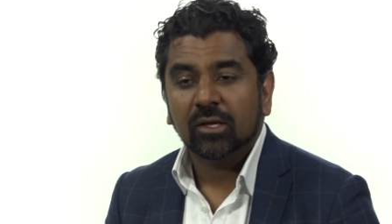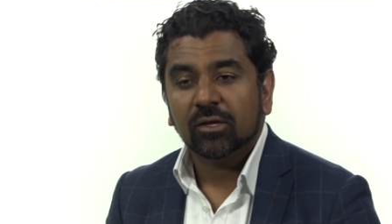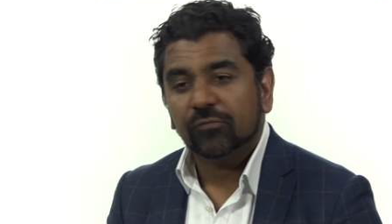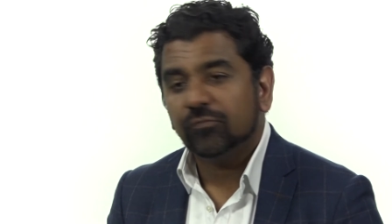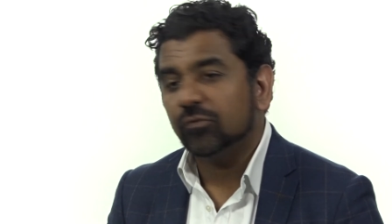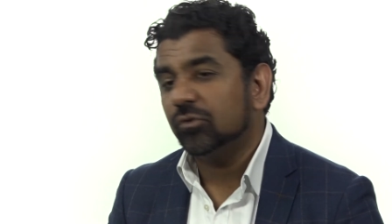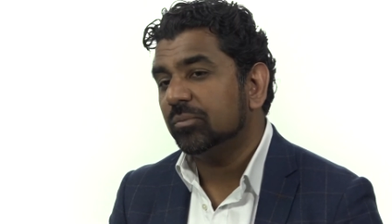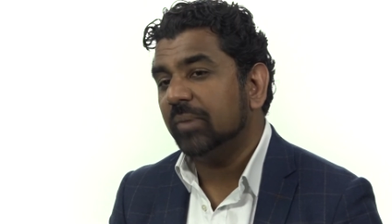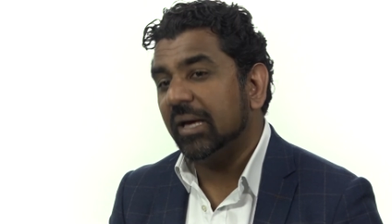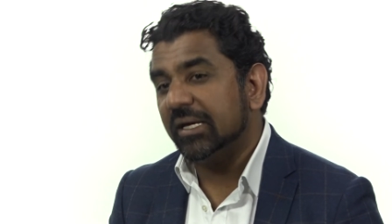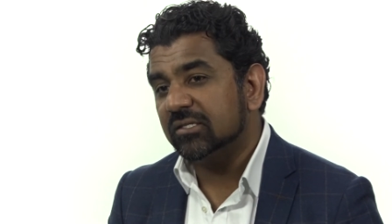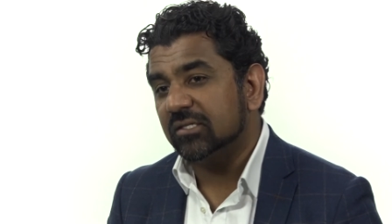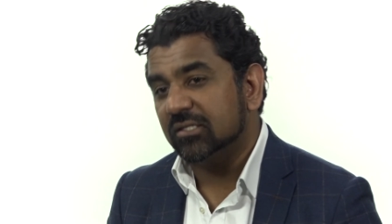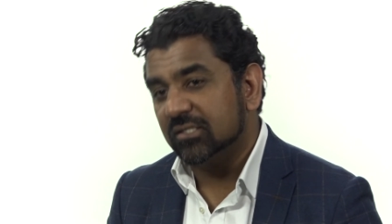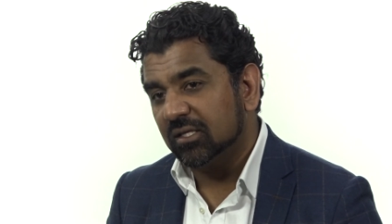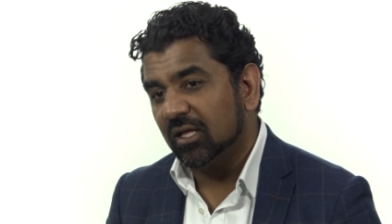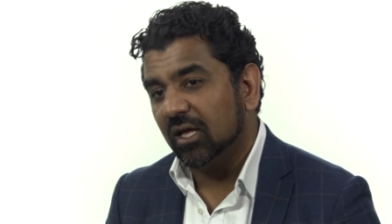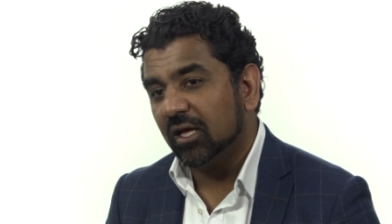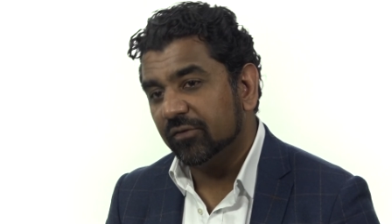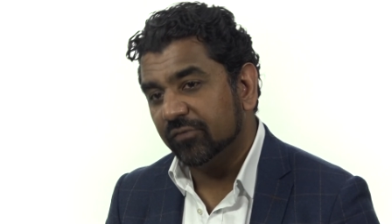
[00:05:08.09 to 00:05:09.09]
Food
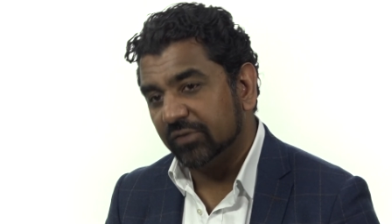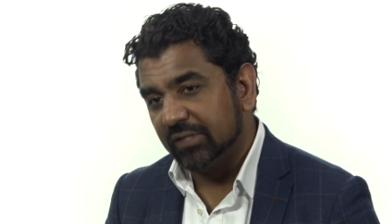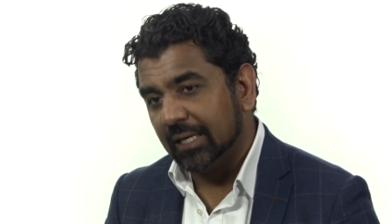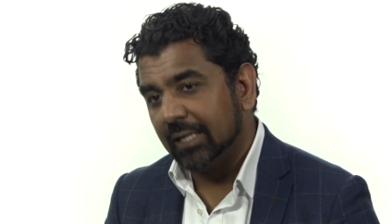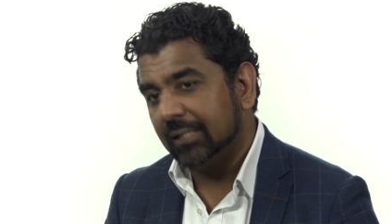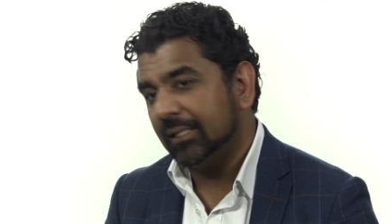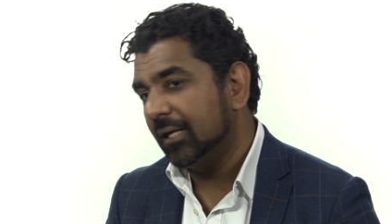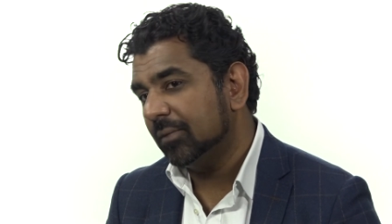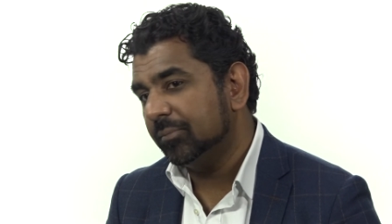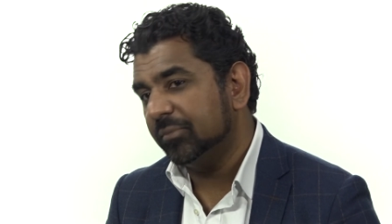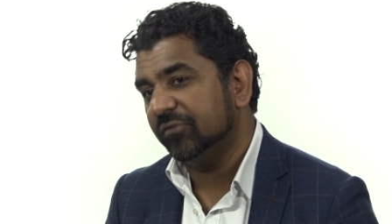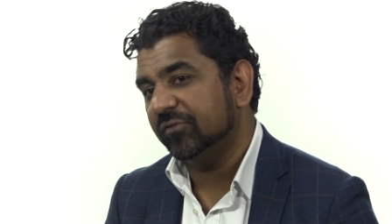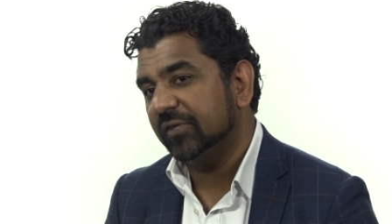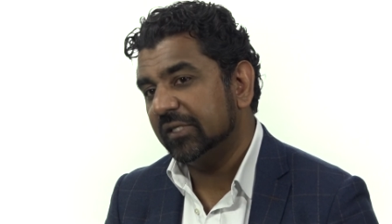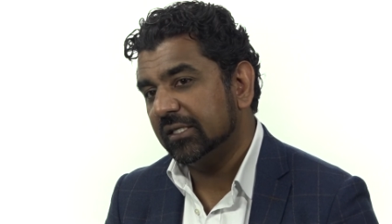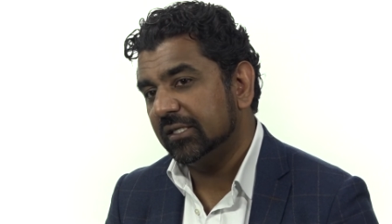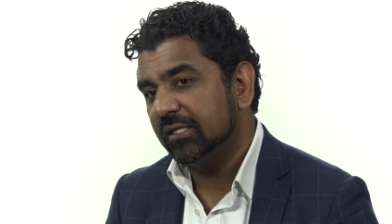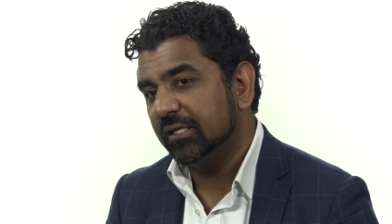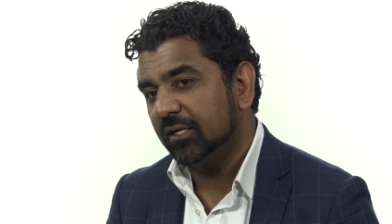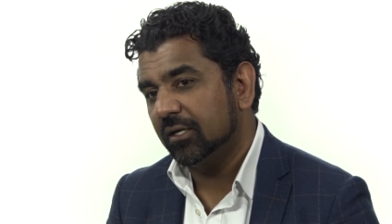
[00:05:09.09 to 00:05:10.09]
Matters Live and the Halal
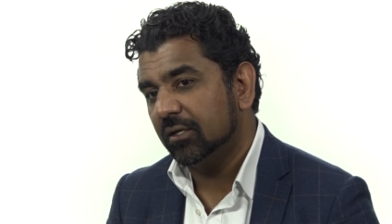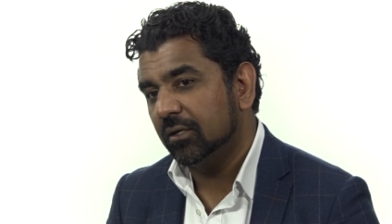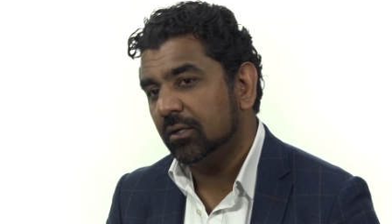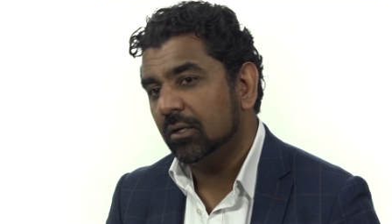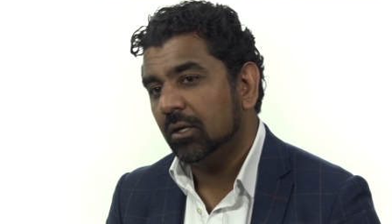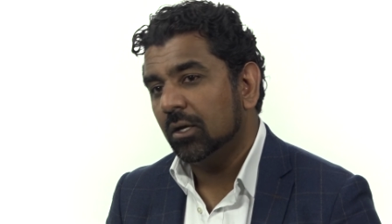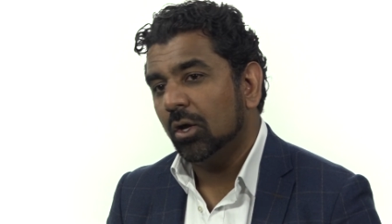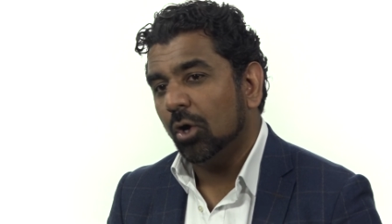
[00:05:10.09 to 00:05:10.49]
Pavilion here